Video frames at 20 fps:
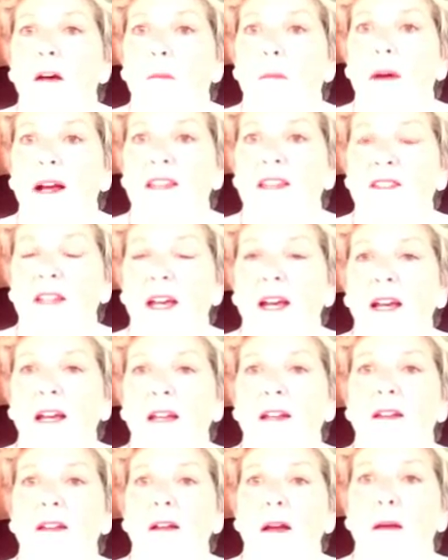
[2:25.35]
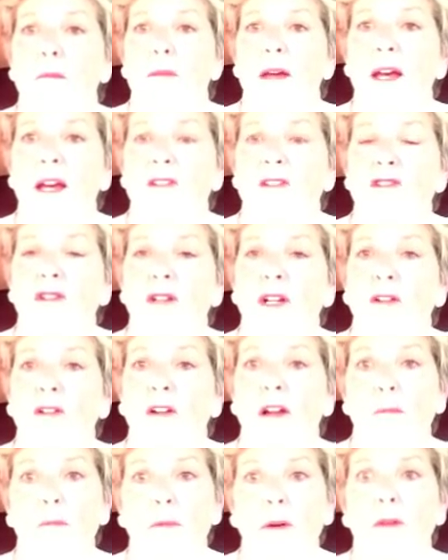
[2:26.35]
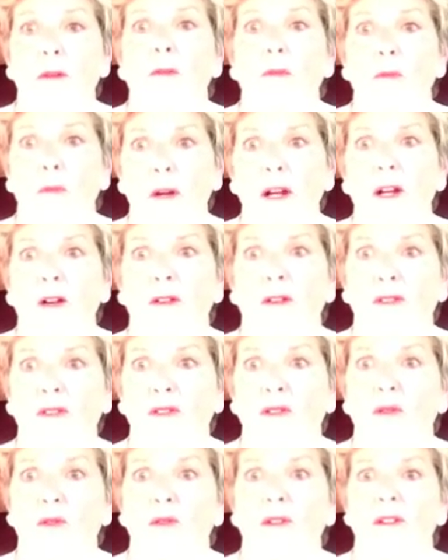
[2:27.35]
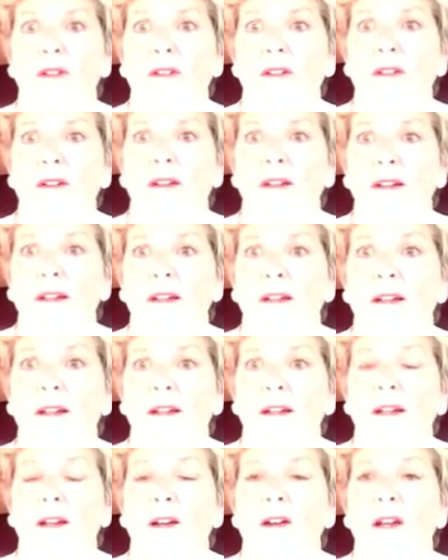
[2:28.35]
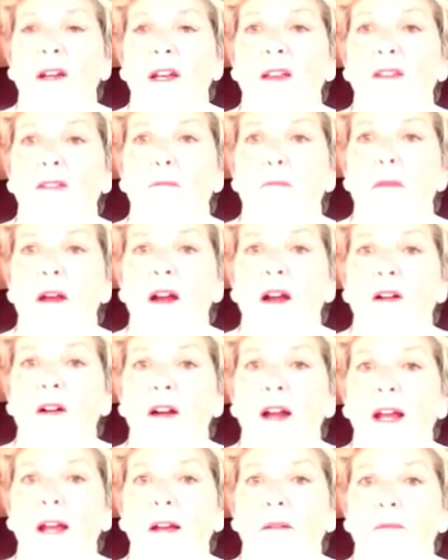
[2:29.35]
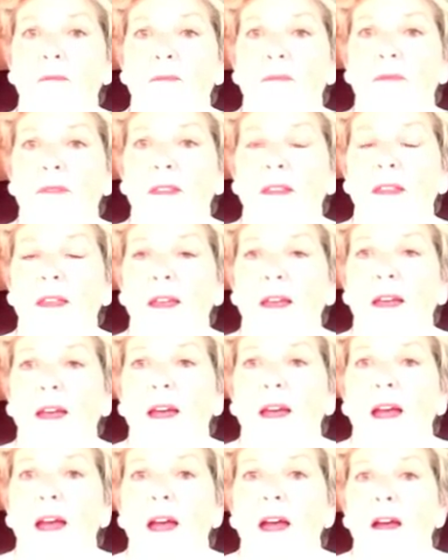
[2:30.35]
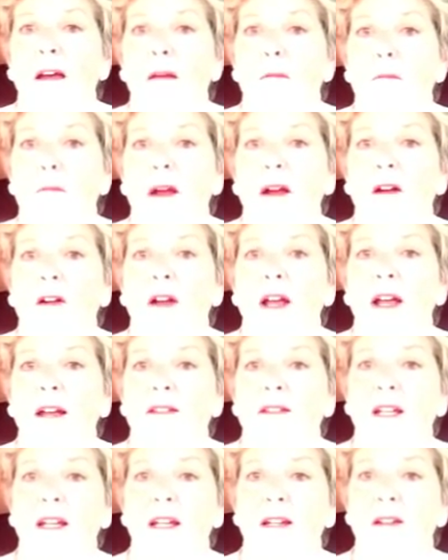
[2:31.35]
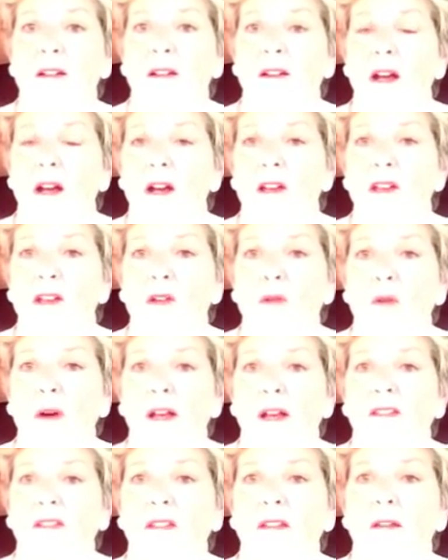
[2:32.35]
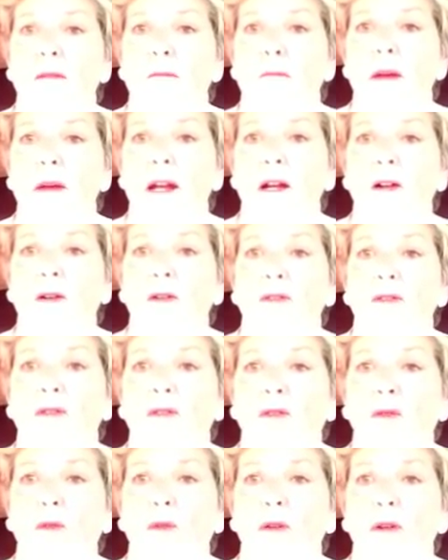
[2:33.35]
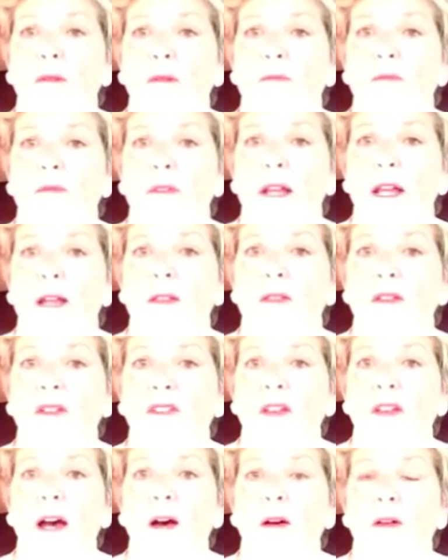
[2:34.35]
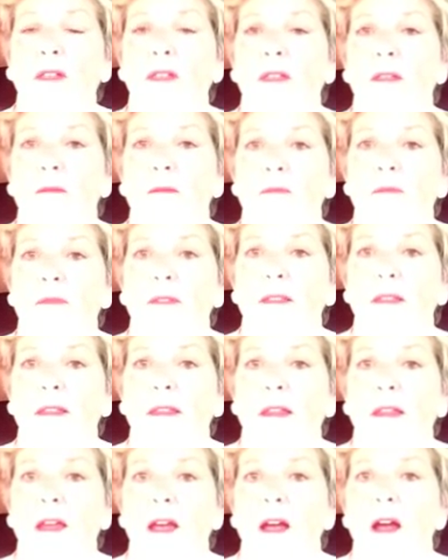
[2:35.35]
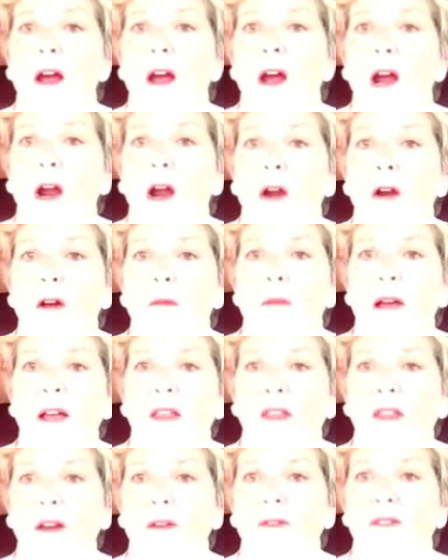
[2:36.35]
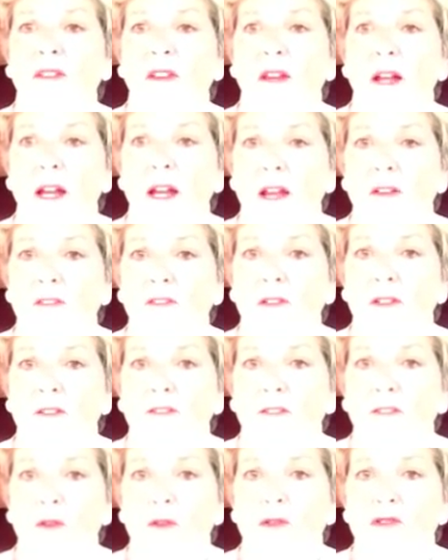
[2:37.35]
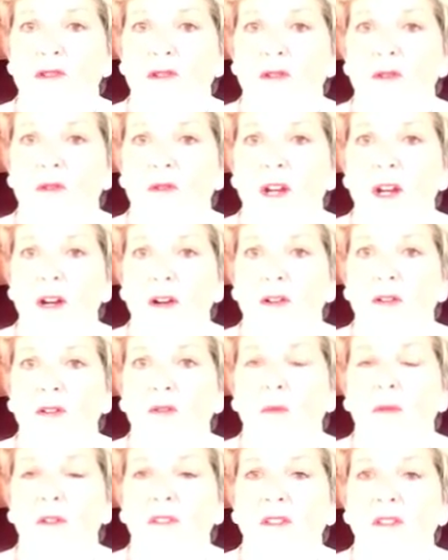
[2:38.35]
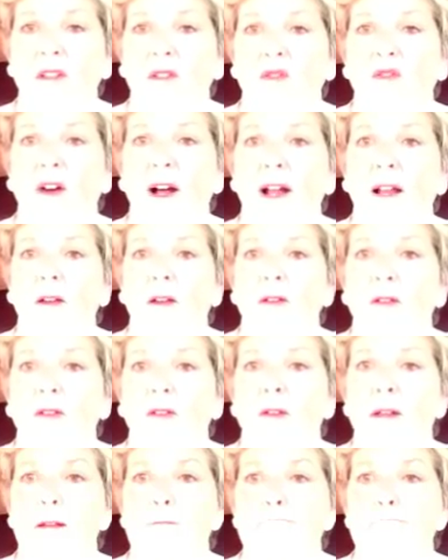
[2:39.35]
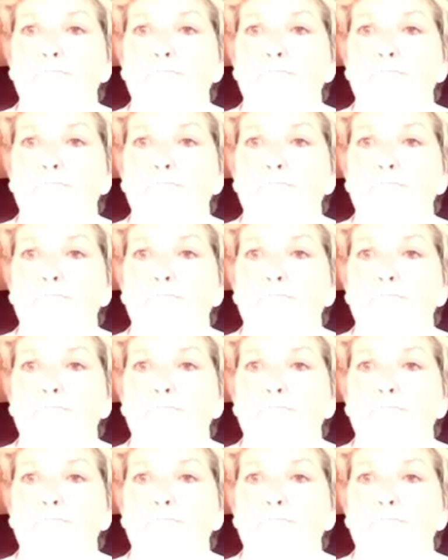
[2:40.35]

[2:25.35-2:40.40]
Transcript: My second imaginary but real student is Mary. Mary attended a U.S. medical school in the South. Her method of study for the first 2 years was as follows.